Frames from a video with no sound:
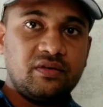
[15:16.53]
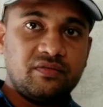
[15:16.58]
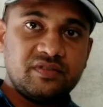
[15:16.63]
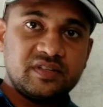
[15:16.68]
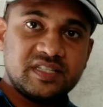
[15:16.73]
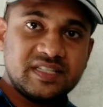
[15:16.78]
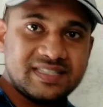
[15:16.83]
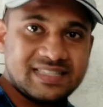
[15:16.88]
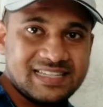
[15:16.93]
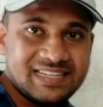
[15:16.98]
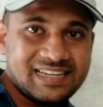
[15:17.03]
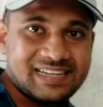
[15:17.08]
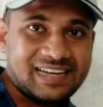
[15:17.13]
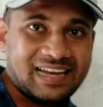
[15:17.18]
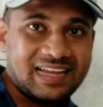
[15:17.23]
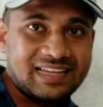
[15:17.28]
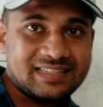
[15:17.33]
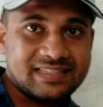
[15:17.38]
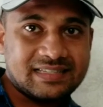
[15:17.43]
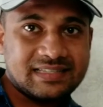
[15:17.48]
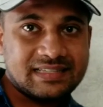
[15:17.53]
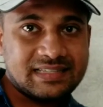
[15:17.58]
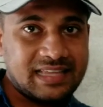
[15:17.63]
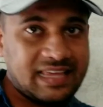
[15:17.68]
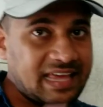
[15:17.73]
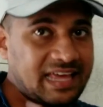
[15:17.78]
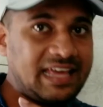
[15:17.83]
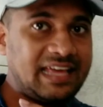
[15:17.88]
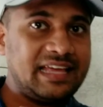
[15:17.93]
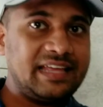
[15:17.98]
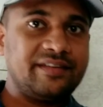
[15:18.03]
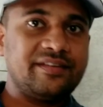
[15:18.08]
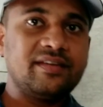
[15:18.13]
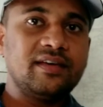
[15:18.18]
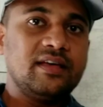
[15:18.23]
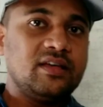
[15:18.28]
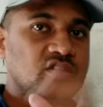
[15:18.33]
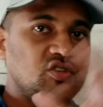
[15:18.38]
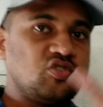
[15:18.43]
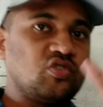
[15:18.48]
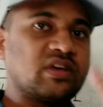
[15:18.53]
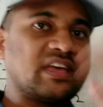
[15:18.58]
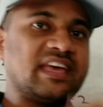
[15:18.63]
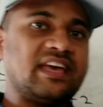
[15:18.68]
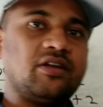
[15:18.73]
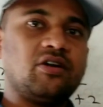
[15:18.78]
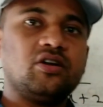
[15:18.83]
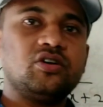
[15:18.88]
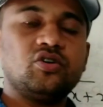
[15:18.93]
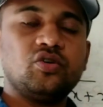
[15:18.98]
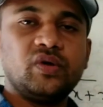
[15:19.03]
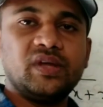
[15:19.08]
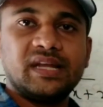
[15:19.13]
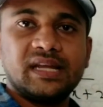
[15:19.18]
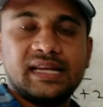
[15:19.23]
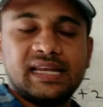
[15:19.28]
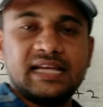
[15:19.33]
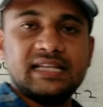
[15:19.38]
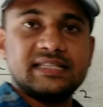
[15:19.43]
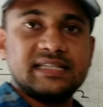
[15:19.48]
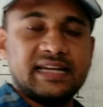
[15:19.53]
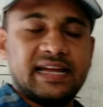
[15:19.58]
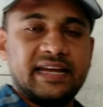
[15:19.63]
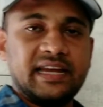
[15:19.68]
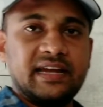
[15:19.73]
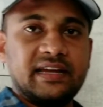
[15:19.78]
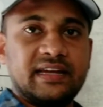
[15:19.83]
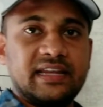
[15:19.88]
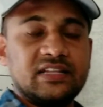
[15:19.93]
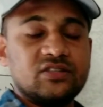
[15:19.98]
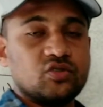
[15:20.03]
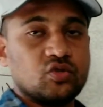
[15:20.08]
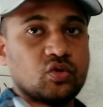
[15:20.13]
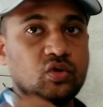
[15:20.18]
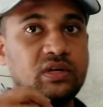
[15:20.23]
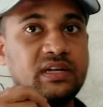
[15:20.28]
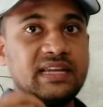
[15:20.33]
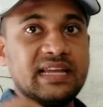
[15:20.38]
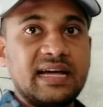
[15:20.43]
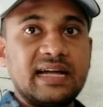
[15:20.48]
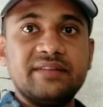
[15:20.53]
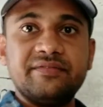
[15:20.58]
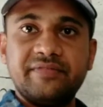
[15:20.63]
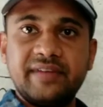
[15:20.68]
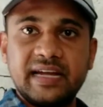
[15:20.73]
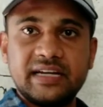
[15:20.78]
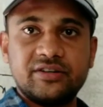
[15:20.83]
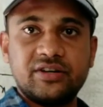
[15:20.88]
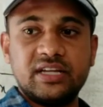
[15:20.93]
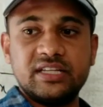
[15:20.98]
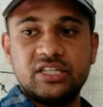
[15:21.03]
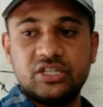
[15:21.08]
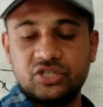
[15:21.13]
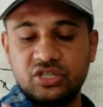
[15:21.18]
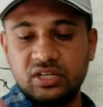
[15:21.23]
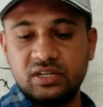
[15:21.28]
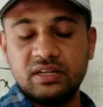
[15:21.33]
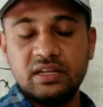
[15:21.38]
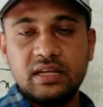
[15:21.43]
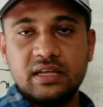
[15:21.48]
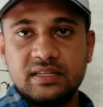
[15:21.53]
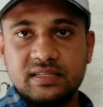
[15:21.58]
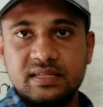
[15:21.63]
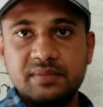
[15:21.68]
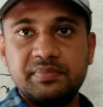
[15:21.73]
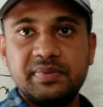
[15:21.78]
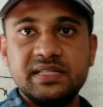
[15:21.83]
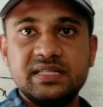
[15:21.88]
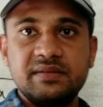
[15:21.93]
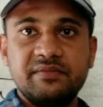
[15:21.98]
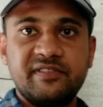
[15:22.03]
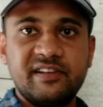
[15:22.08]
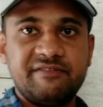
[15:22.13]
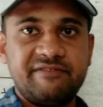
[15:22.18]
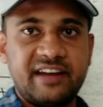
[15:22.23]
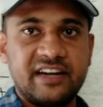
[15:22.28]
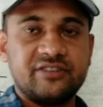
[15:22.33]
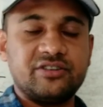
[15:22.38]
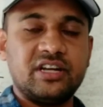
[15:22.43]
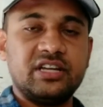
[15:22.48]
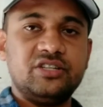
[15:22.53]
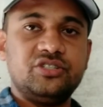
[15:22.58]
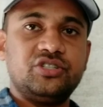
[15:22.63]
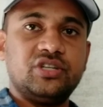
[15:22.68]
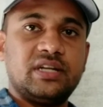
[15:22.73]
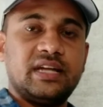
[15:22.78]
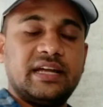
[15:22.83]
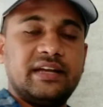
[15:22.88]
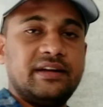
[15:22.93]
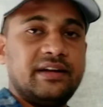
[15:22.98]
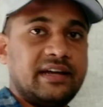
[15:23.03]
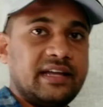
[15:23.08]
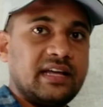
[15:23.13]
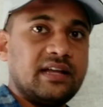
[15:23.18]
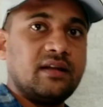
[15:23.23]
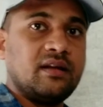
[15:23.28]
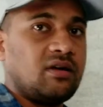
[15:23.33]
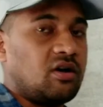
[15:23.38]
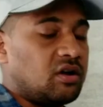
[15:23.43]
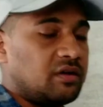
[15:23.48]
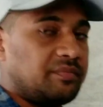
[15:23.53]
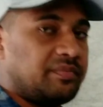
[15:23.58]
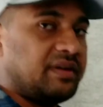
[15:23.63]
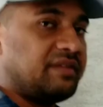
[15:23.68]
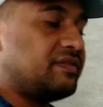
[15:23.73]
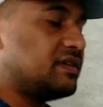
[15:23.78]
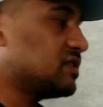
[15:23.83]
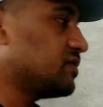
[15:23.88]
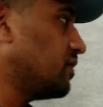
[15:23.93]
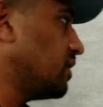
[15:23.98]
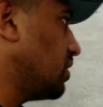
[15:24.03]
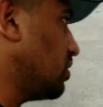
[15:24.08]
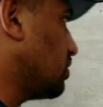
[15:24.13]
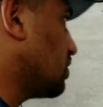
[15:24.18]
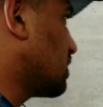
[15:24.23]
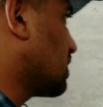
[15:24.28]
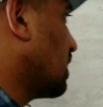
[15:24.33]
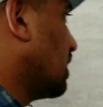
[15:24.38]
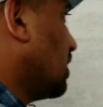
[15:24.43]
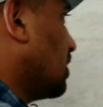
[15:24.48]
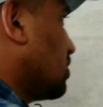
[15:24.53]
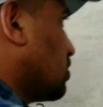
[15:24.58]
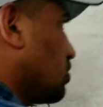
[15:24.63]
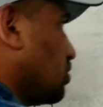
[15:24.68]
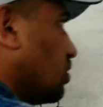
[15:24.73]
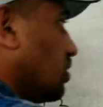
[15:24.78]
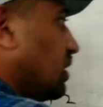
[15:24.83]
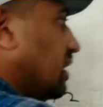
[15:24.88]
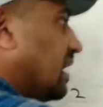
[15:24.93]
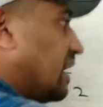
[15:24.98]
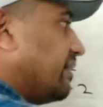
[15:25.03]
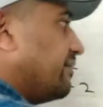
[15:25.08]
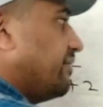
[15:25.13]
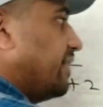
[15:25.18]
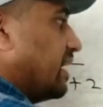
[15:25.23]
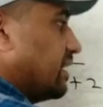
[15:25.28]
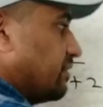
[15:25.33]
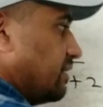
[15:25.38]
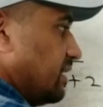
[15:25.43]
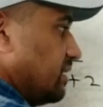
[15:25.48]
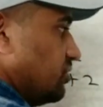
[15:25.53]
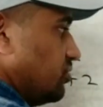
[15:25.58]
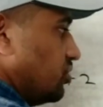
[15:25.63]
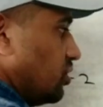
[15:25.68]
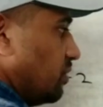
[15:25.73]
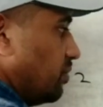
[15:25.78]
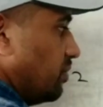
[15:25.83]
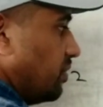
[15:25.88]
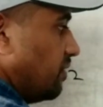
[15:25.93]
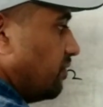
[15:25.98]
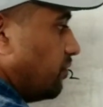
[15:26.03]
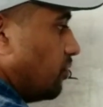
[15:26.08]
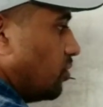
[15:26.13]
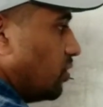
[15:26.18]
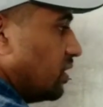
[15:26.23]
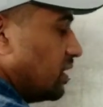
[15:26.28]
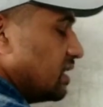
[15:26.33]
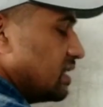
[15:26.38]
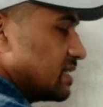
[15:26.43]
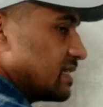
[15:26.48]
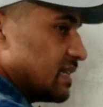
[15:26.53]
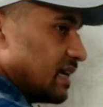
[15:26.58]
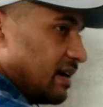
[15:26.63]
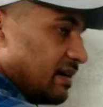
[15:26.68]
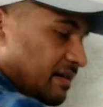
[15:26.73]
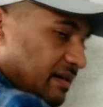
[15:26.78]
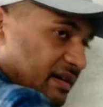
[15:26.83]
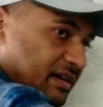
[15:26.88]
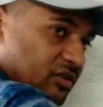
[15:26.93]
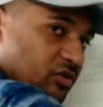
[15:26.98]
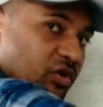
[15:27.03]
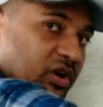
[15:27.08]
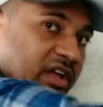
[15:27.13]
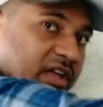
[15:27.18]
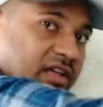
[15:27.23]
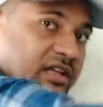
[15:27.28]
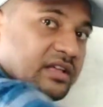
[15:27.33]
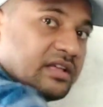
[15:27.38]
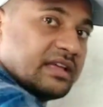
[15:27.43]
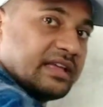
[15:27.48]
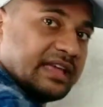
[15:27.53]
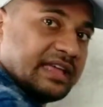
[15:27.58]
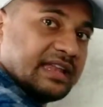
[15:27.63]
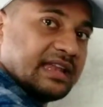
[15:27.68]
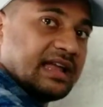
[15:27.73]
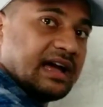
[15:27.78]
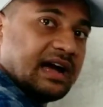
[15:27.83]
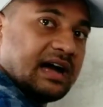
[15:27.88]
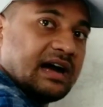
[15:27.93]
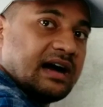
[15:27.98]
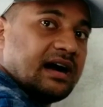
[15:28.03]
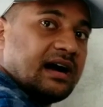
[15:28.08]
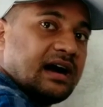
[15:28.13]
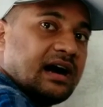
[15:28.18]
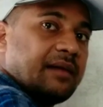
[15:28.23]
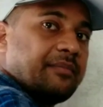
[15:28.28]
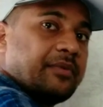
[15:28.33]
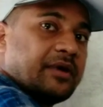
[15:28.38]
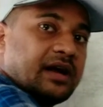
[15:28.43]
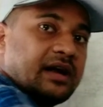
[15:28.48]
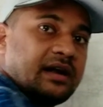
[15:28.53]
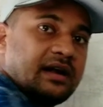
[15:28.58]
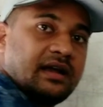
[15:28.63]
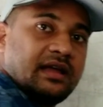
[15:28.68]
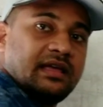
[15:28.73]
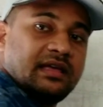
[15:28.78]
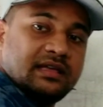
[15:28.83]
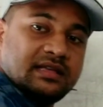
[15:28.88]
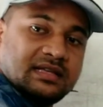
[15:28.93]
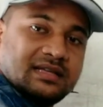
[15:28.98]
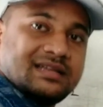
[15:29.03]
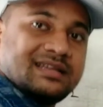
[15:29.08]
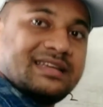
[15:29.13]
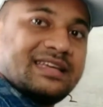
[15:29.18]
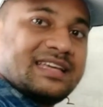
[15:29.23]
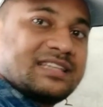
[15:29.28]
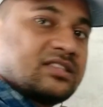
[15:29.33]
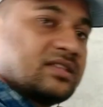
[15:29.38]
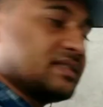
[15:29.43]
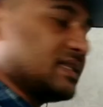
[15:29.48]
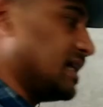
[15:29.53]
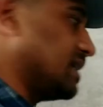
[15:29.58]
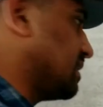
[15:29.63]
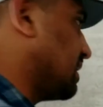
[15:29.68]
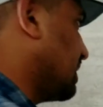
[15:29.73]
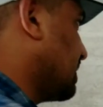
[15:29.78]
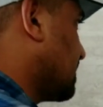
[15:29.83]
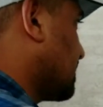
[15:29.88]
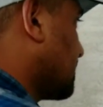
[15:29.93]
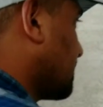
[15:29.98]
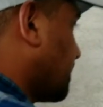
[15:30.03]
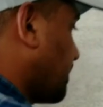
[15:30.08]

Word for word: which is in class 8, you cannot do in class 9 and 10. So learn factorization. Simple factorization I done on previous videos. So learn factorization before going in upper exercises.